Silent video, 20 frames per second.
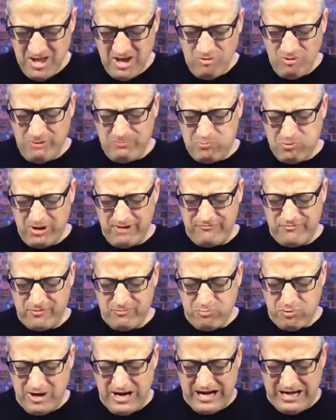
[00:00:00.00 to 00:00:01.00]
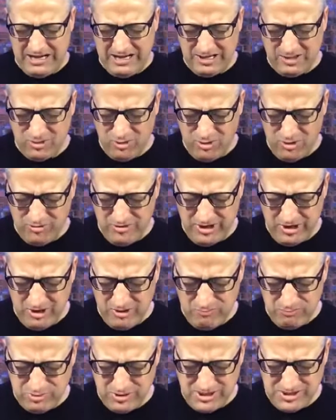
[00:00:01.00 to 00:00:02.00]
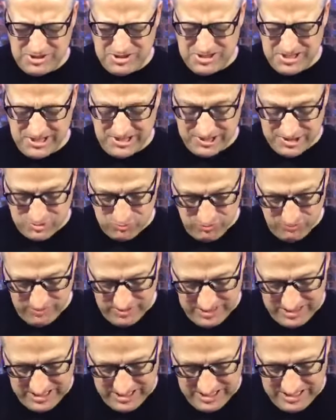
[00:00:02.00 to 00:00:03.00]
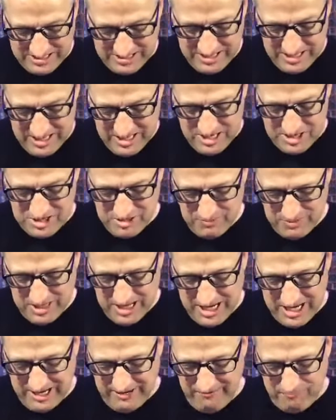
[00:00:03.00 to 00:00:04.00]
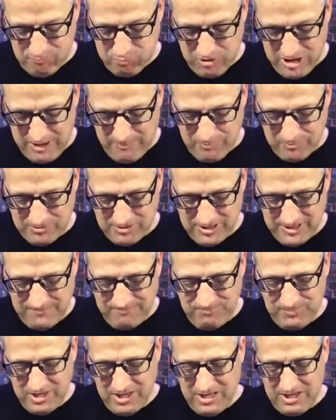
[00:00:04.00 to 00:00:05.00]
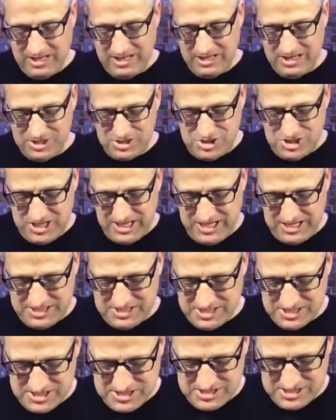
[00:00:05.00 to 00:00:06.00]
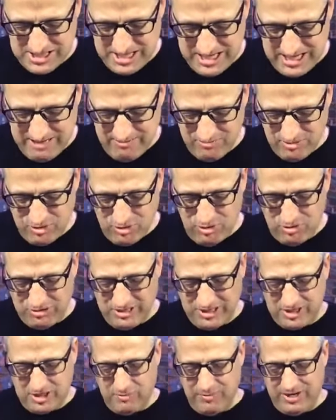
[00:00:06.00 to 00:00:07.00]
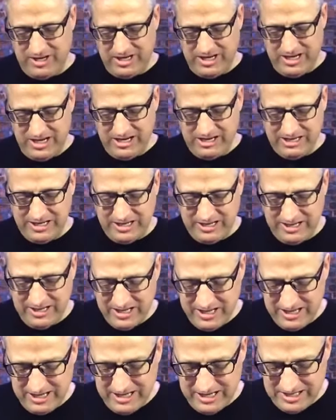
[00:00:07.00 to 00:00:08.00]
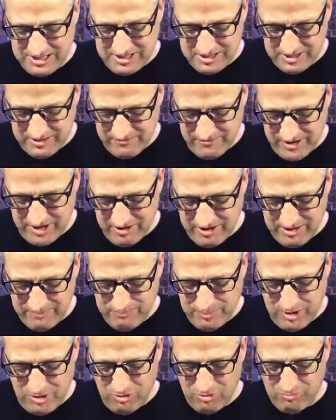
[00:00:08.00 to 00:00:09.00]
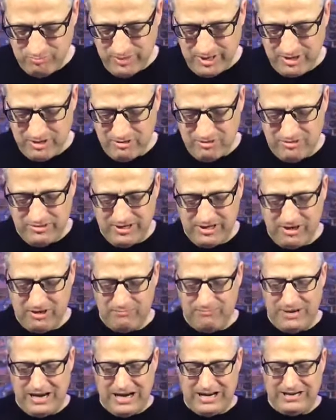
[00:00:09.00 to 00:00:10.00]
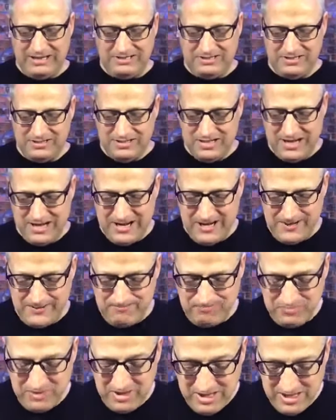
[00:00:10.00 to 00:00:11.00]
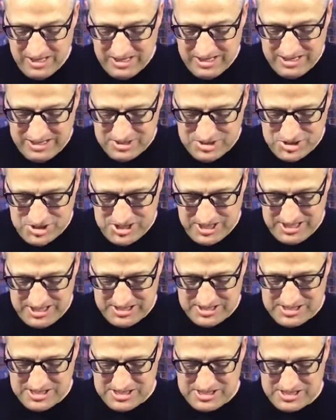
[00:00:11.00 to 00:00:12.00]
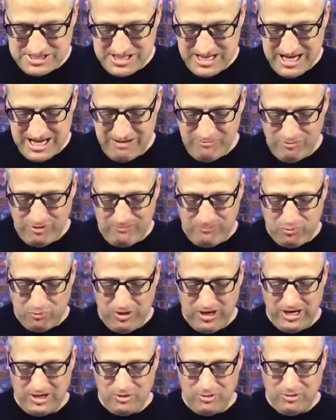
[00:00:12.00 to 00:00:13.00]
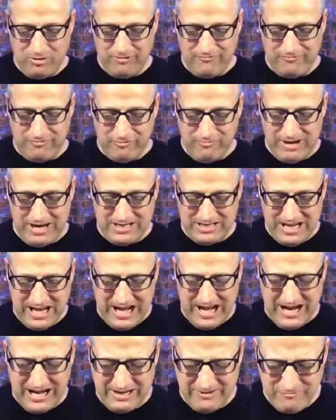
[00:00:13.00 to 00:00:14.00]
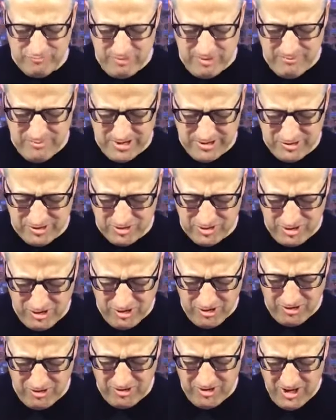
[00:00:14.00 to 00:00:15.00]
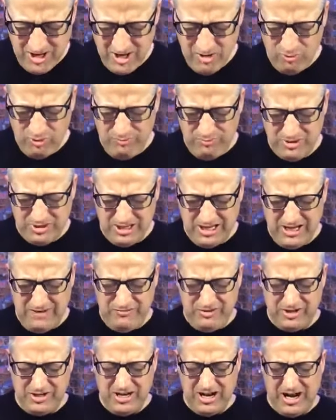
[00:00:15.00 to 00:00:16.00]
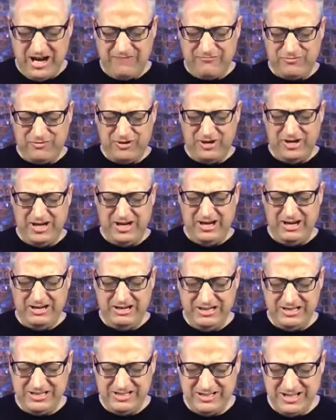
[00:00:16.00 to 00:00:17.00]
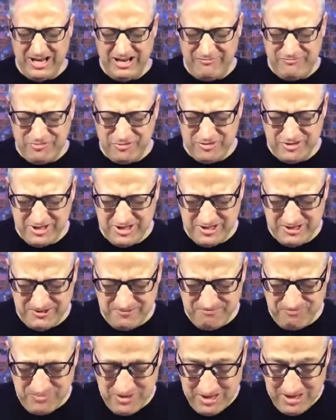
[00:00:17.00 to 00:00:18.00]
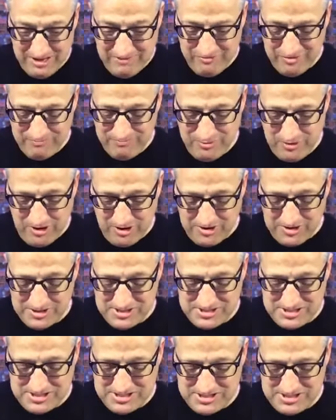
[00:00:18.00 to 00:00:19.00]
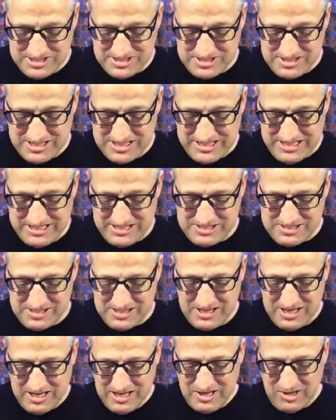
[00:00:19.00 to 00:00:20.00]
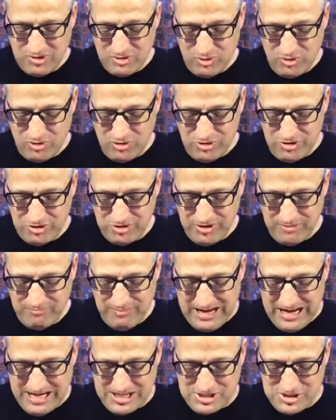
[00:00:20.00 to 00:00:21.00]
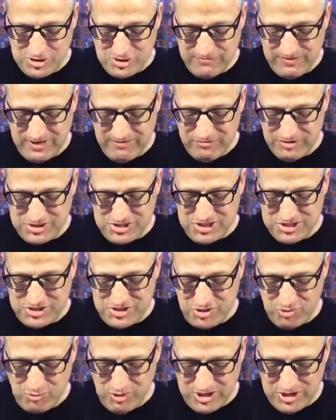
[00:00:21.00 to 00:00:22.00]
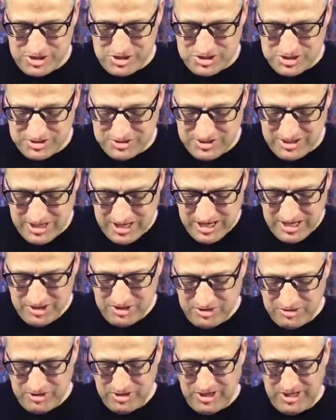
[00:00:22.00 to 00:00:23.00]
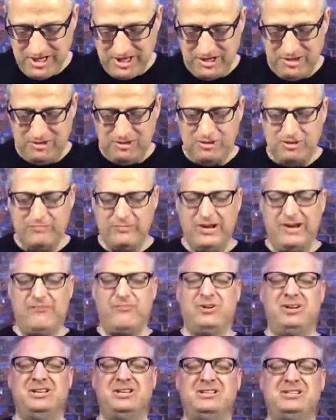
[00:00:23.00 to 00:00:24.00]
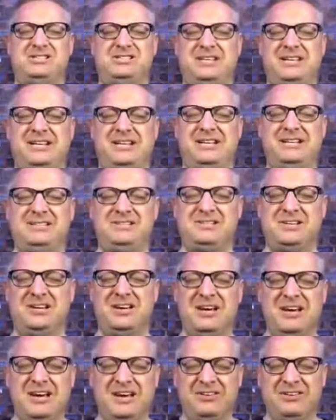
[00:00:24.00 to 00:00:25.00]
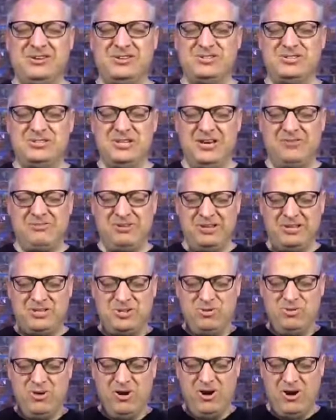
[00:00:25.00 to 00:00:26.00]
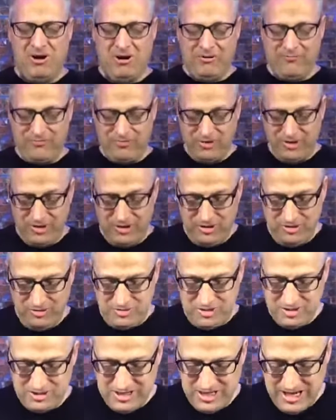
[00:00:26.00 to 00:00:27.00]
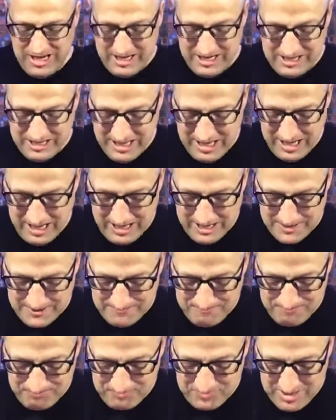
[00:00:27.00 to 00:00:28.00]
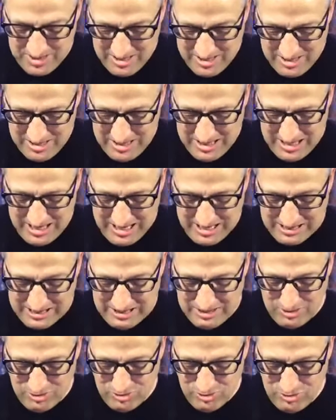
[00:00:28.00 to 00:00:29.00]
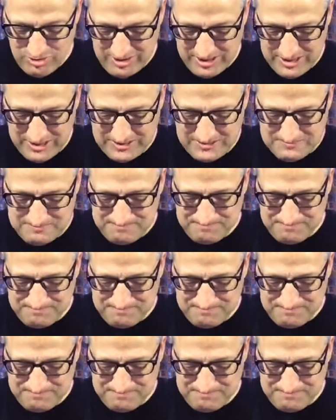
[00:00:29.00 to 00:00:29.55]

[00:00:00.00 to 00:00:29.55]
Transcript: We pray for Brandy, Lord, that her blood cells will begin to behave properly. In Jesus' name, Lord, let there be healing into the very bone marrow in her body today in Jesus' name. We pray, Lord, for my dad and for my mother-in-law. We believe you, God, for healing today for them from Parkinson's disease. Uh, Lord, you're the master of every situation. You're the healer of every disease. Uh, there's nothing too hard for you today, God. Hallelujah.